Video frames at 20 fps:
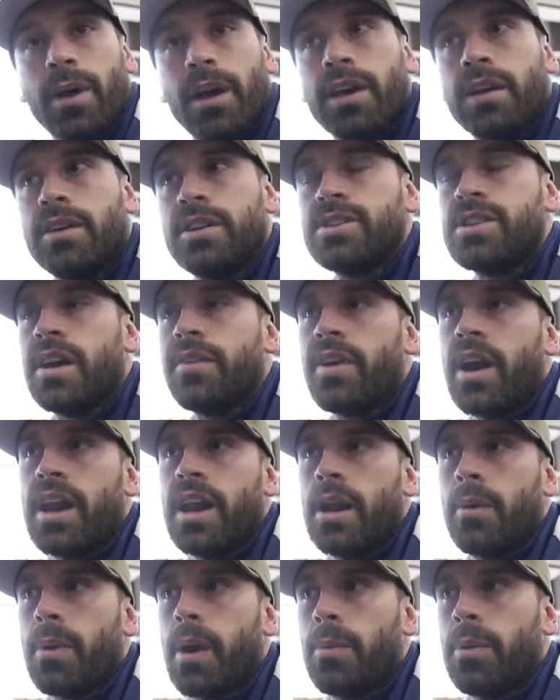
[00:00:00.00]
Like, because I've got
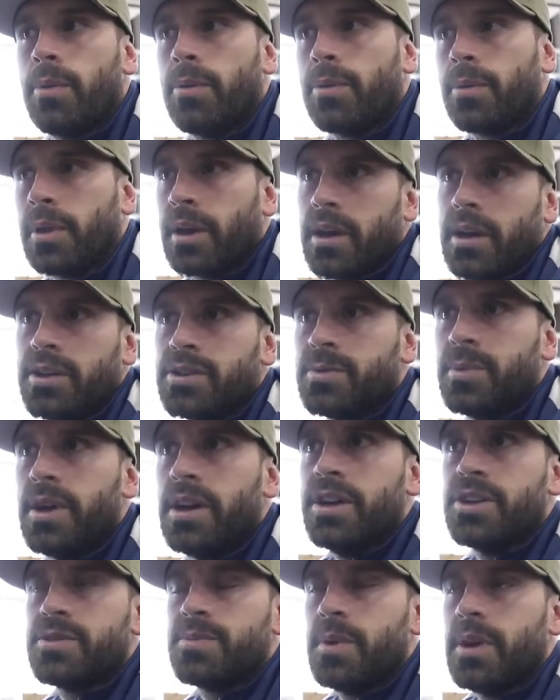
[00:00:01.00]
hit up by people who are like, here's
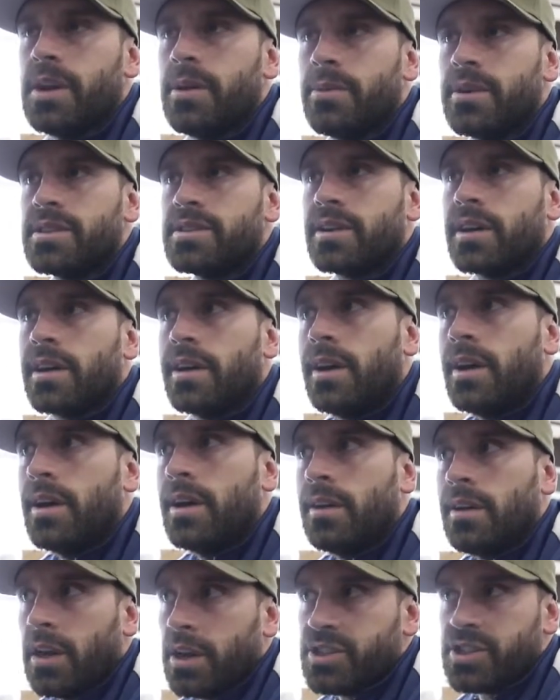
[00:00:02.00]
money, here's money, but it's like
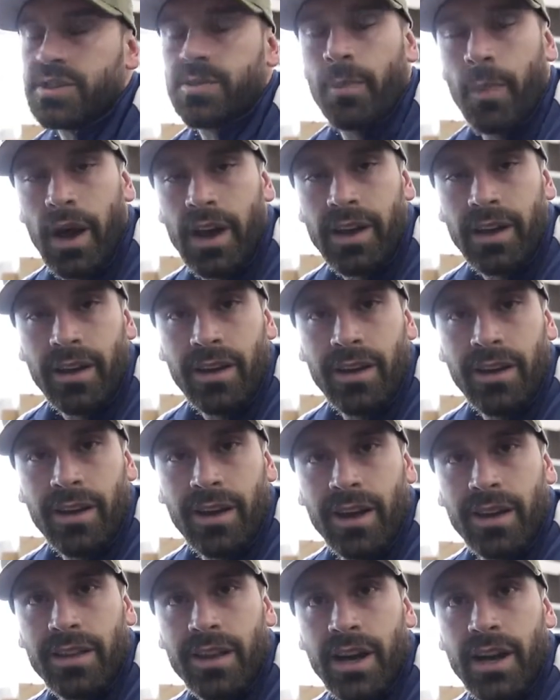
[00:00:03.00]
it's just money
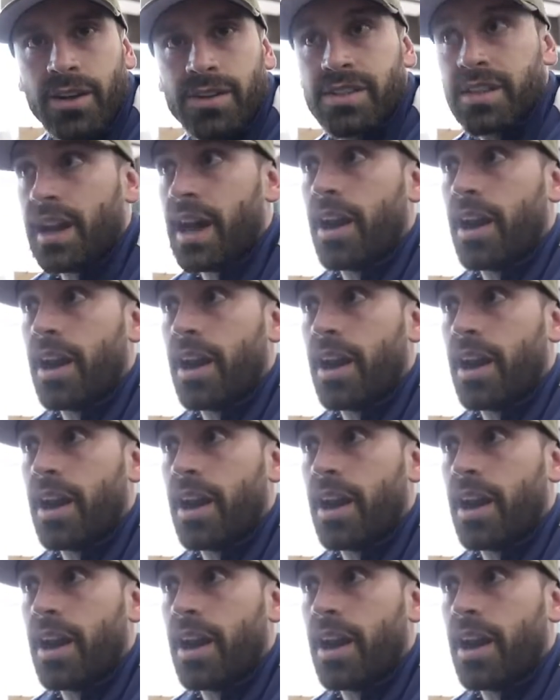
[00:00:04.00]
and nothing else.